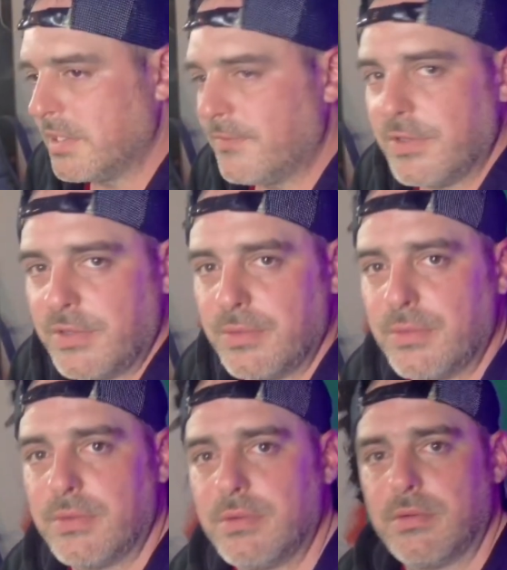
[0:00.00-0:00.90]
if you
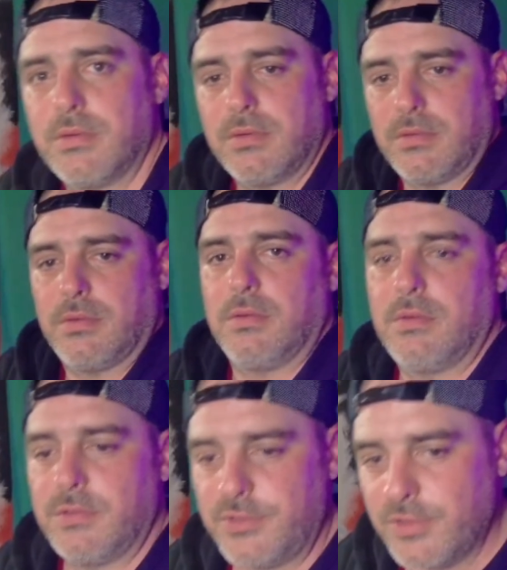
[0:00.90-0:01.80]
do
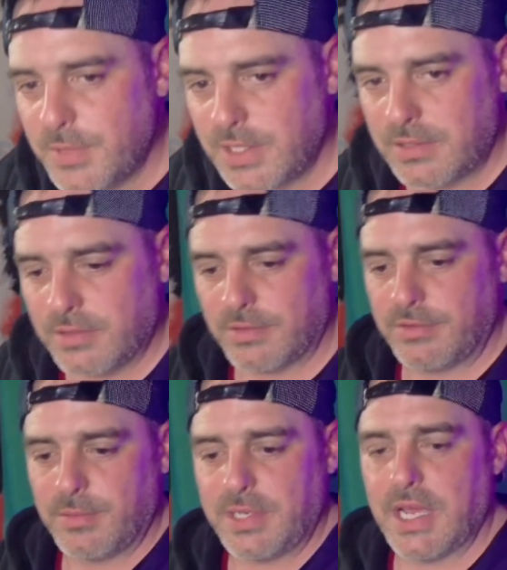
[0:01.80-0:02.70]
too many
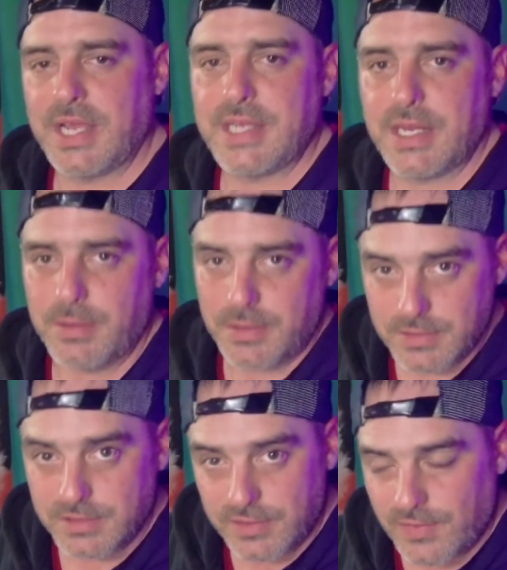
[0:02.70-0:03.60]
high data
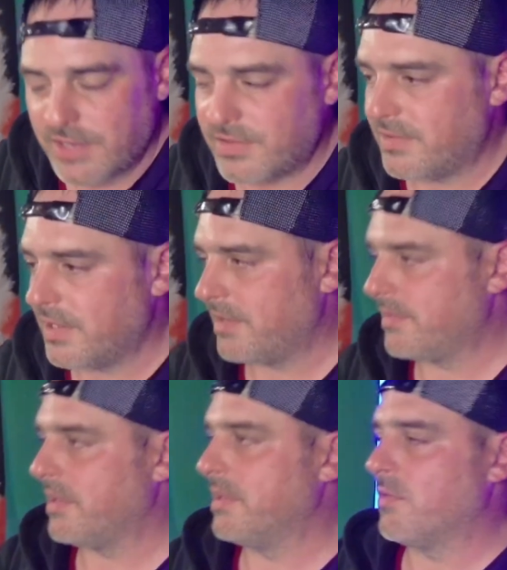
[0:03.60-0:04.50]
devices in it,
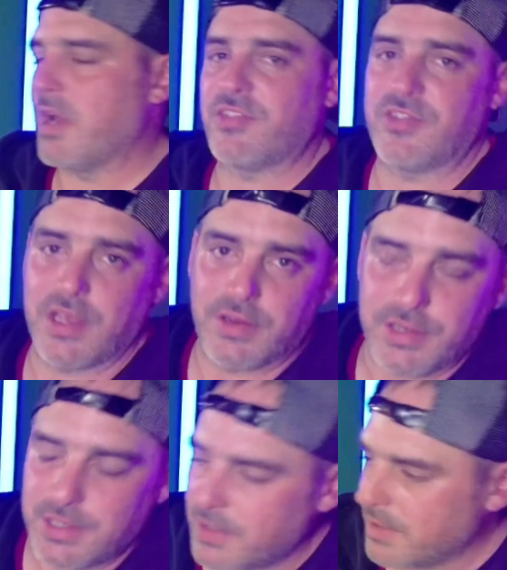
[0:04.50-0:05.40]
it crashes out
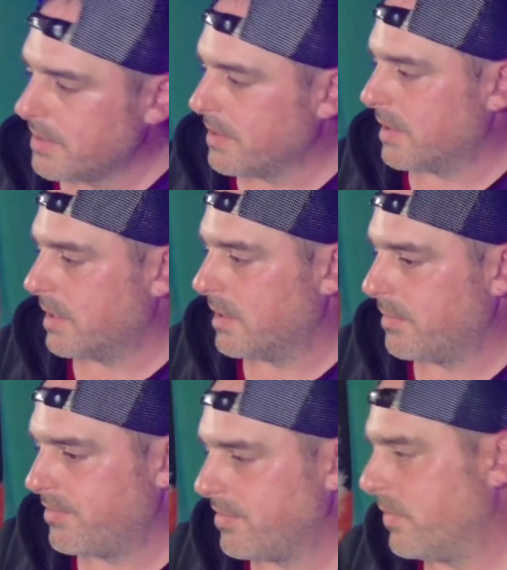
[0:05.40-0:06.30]
on you.
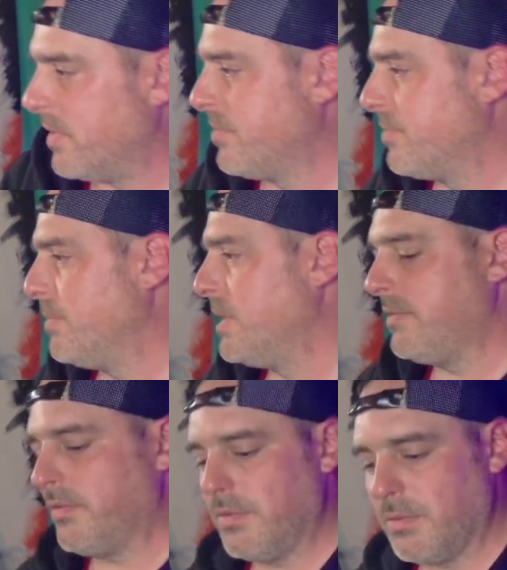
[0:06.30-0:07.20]
So this Meet
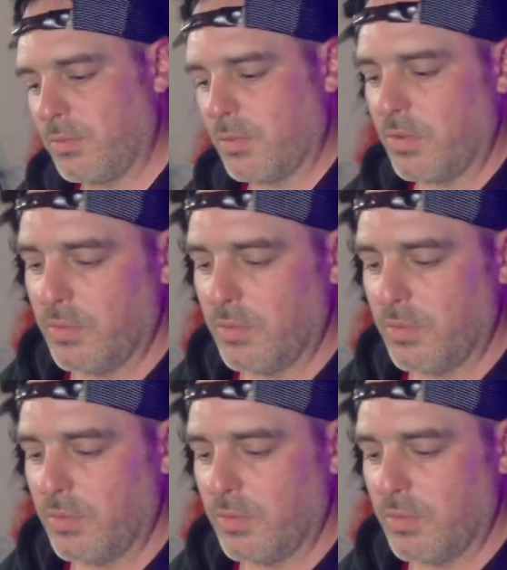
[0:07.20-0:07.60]
2, I'll